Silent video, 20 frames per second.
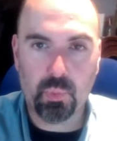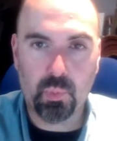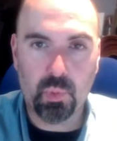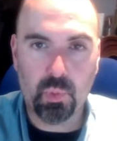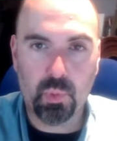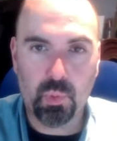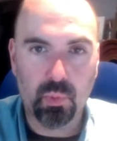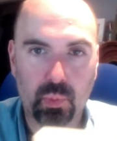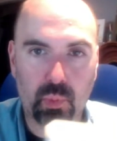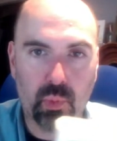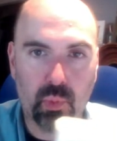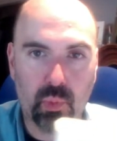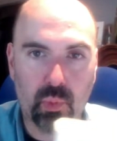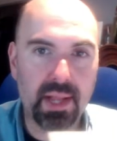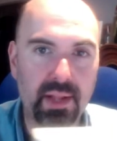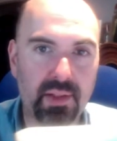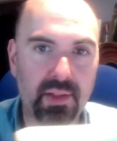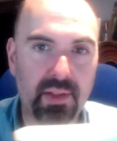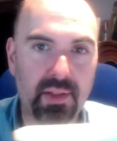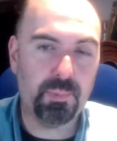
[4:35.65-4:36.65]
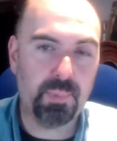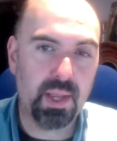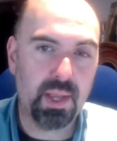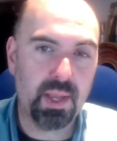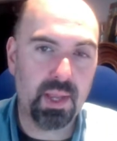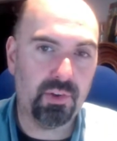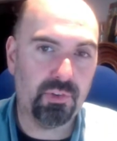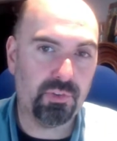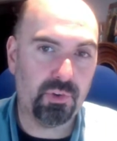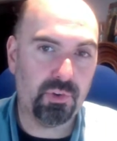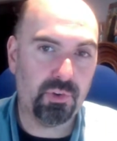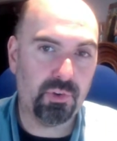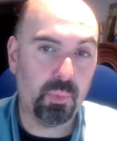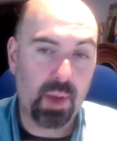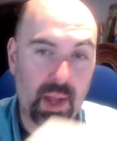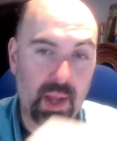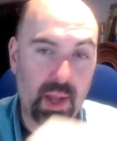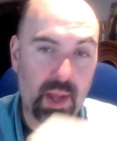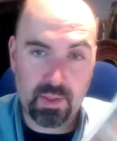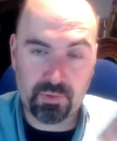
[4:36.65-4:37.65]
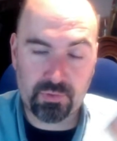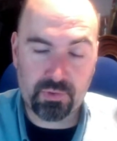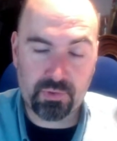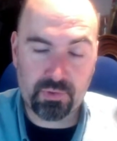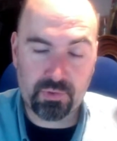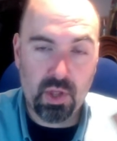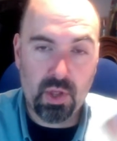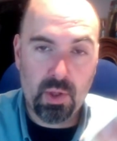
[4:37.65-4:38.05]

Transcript: will write and speak in a certain way, and there's